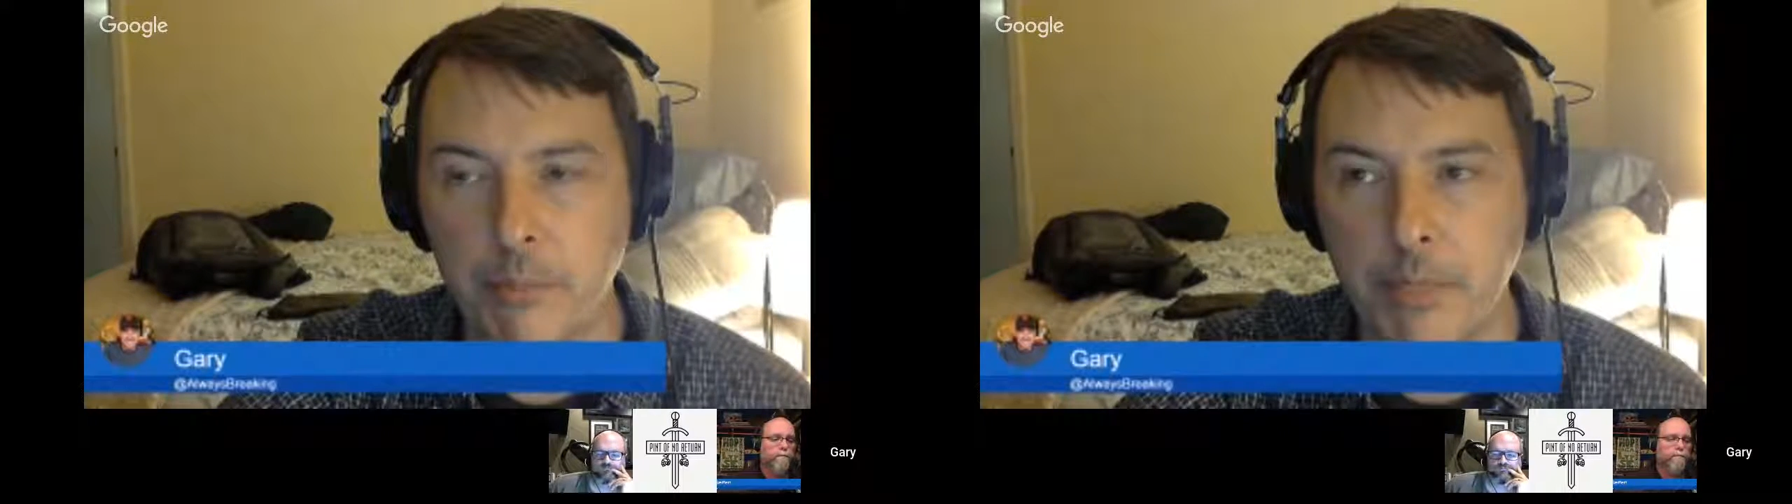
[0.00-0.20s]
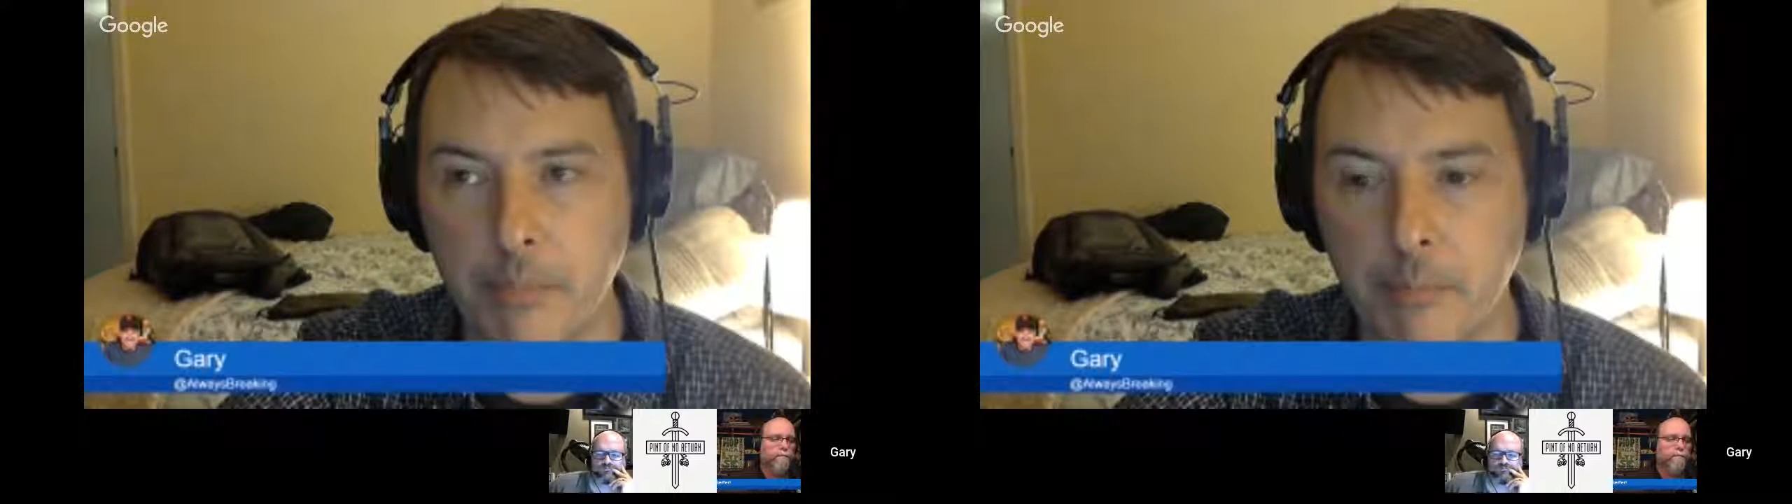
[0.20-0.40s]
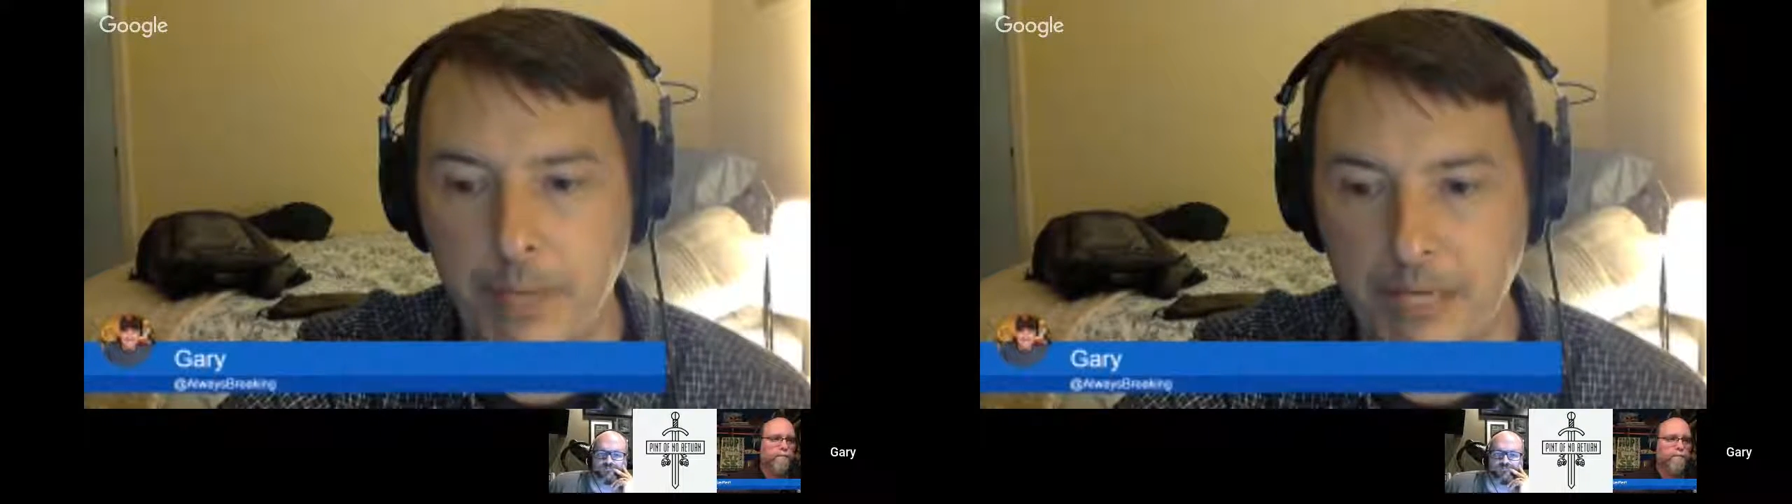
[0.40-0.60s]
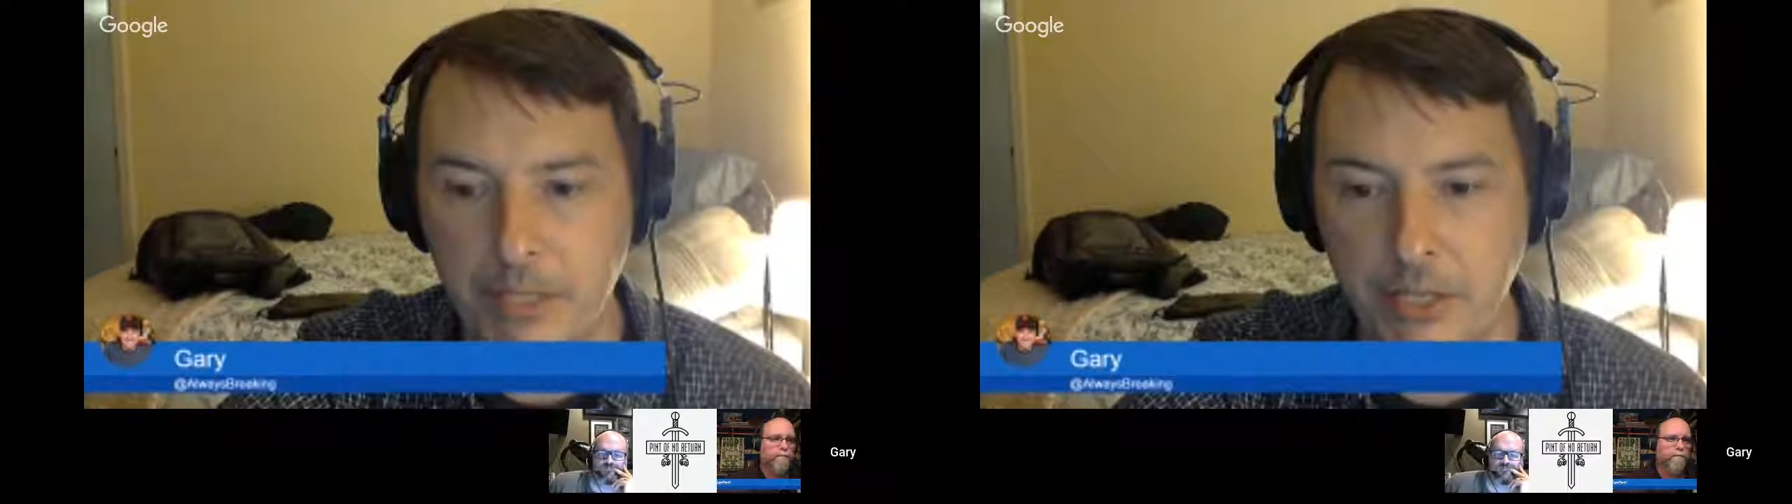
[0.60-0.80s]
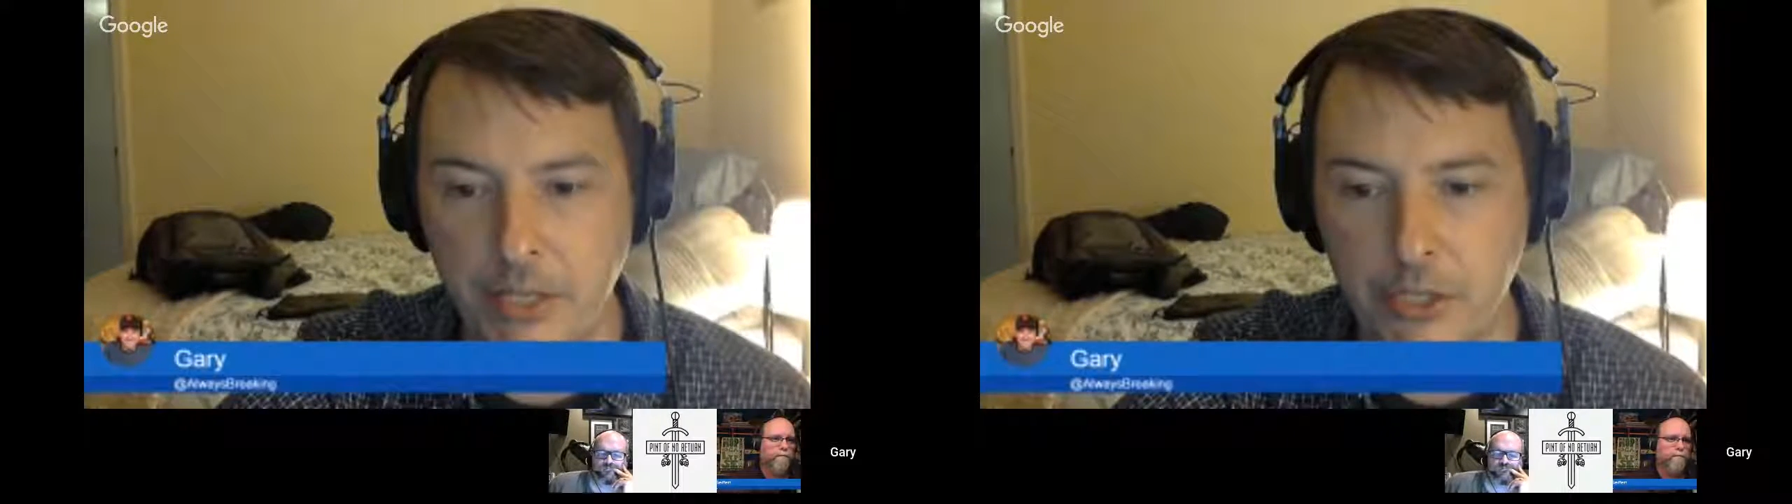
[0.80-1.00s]
based on the
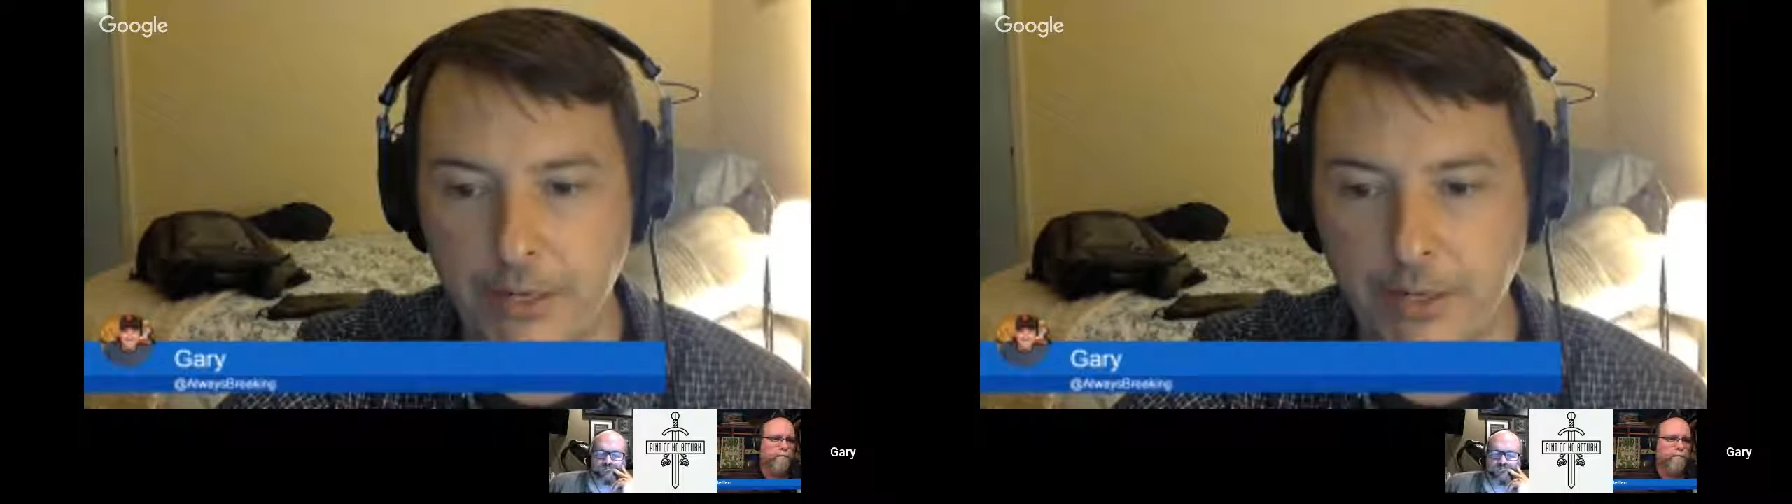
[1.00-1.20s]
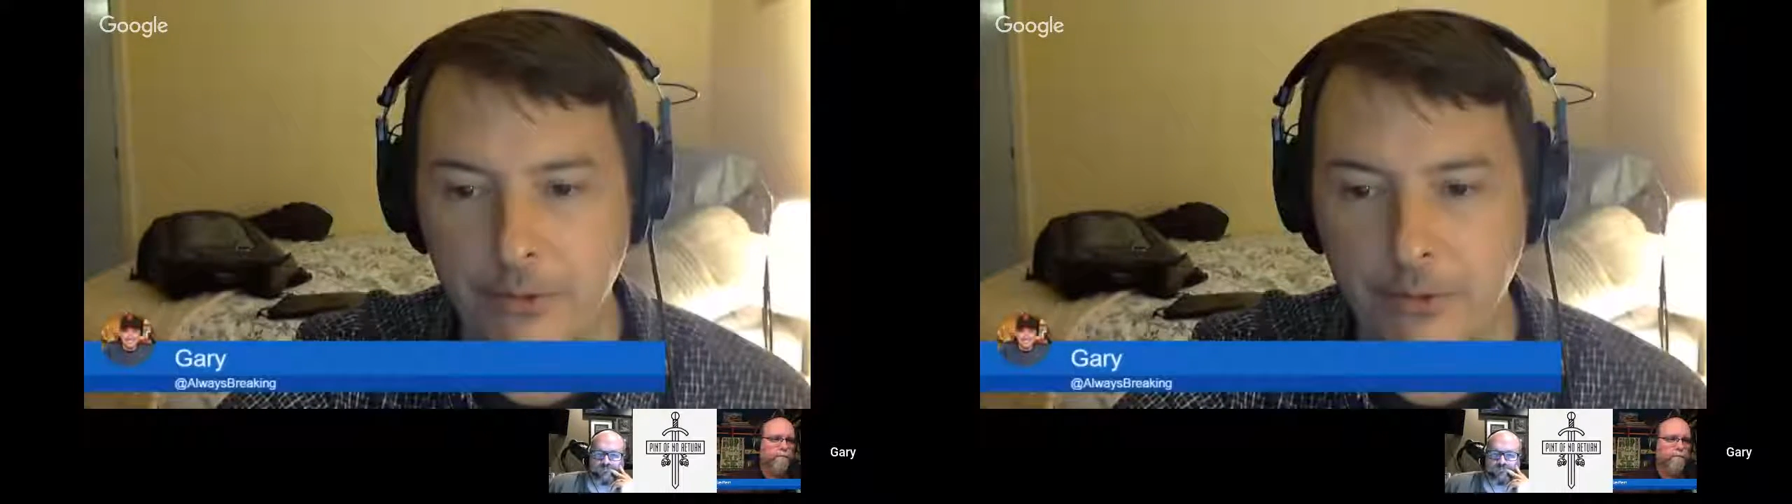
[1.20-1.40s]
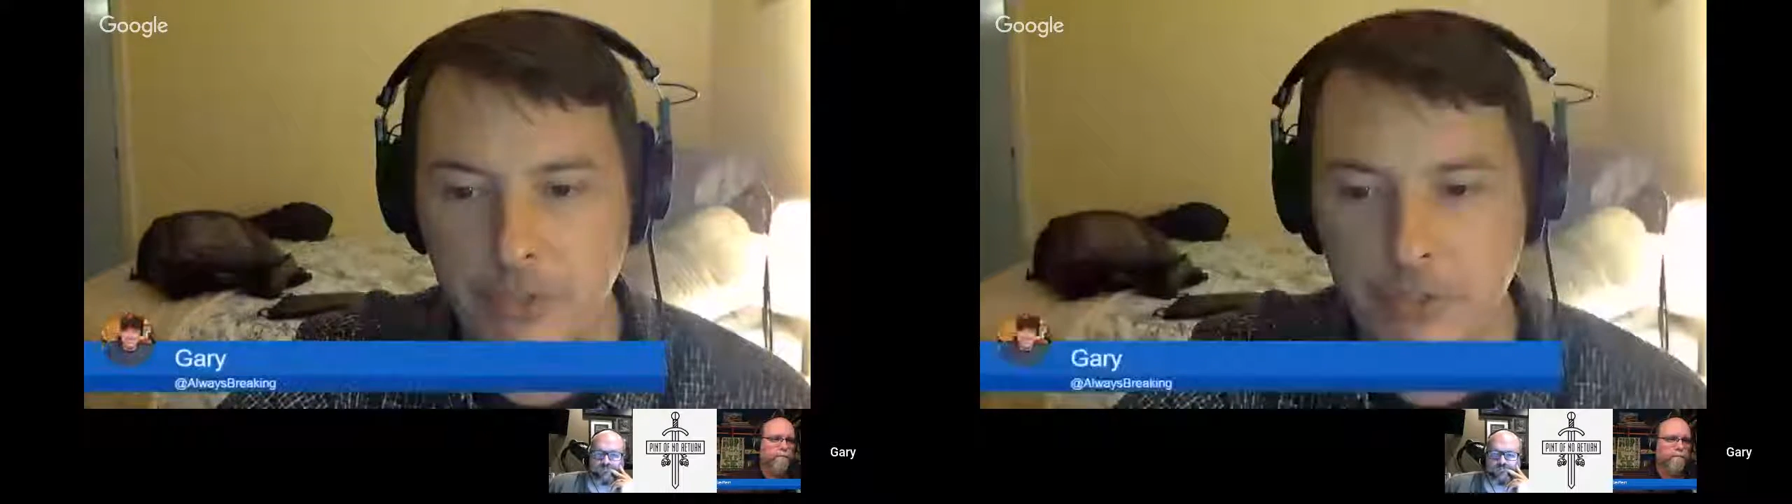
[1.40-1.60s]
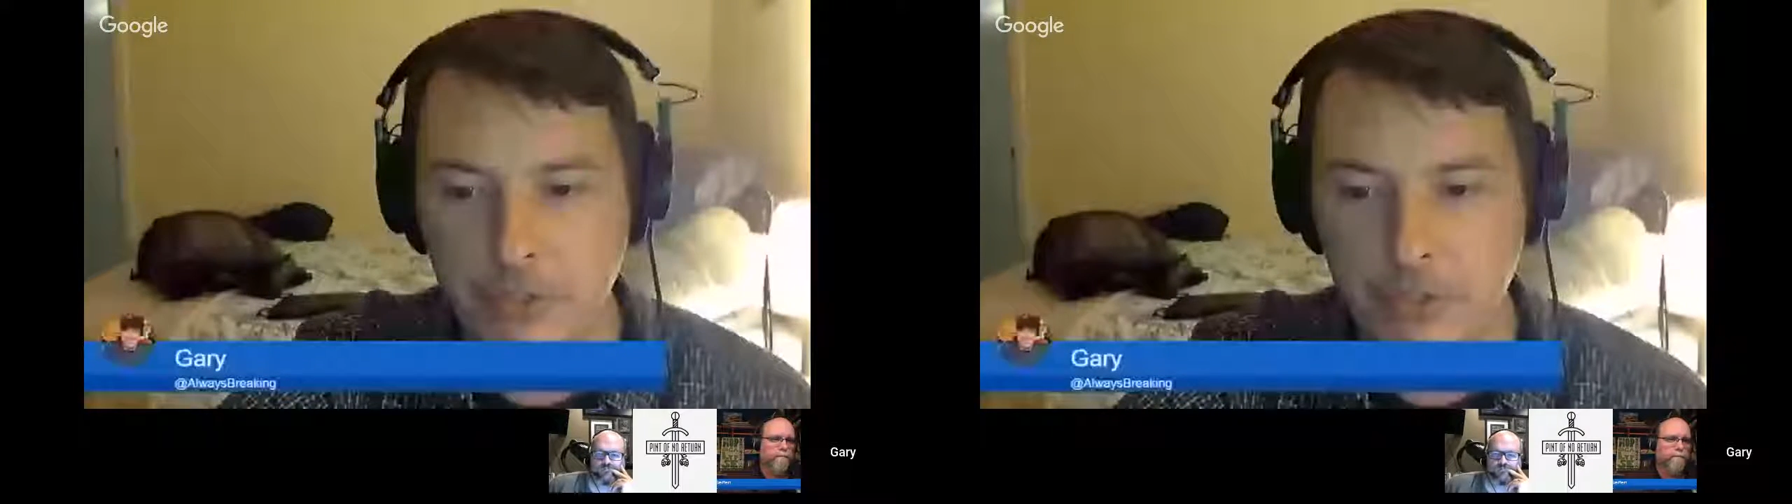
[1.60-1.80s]
trailers. Mm-hmm.